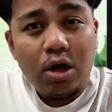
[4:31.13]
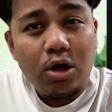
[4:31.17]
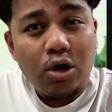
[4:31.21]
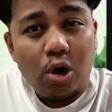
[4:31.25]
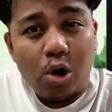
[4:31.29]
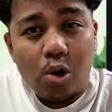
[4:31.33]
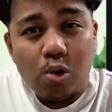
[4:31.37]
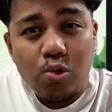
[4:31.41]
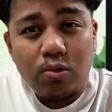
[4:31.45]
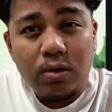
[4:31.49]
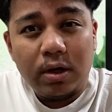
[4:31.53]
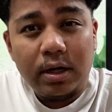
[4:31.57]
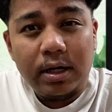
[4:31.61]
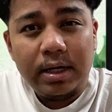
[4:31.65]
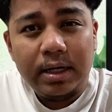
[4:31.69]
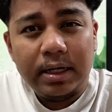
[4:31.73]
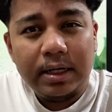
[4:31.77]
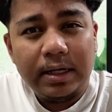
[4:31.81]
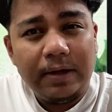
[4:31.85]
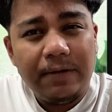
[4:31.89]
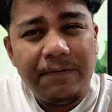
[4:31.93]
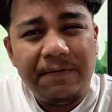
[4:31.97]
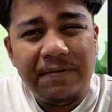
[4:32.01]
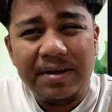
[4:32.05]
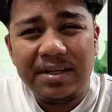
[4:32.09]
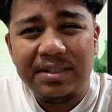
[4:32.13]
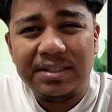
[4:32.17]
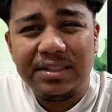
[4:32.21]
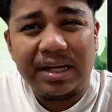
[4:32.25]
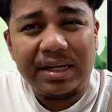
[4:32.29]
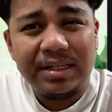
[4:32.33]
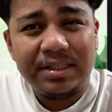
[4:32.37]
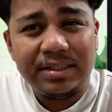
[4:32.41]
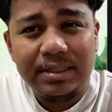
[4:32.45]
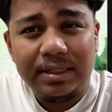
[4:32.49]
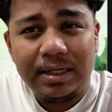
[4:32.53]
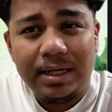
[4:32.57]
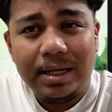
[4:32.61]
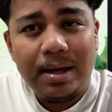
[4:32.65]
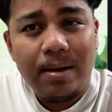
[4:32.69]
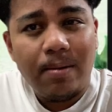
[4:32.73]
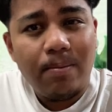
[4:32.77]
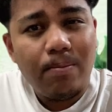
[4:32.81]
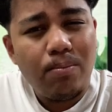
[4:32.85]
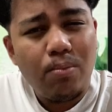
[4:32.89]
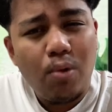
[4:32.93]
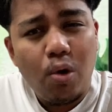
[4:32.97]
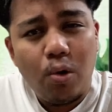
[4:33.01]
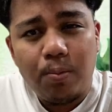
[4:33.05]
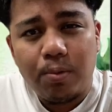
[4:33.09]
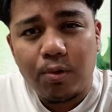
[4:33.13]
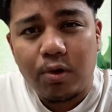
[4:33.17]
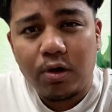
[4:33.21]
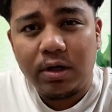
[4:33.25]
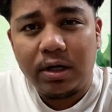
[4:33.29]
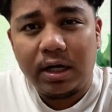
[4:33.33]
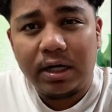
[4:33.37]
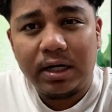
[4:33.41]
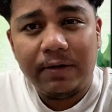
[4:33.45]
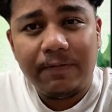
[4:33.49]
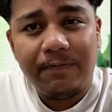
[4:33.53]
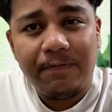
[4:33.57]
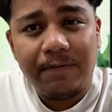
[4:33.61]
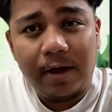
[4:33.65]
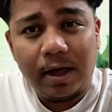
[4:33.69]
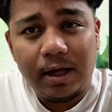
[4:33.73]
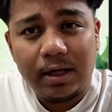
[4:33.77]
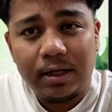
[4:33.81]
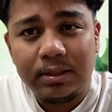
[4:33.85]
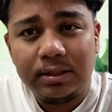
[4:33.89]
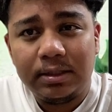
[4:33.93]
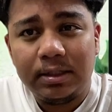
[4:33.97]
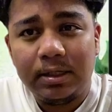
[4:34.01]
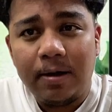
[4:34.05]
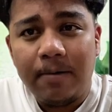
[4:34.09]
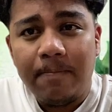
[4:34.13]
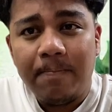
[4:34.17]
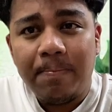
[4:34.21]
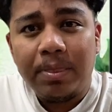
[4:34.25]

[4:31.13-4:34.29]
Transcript: lower efficiency, more product defects,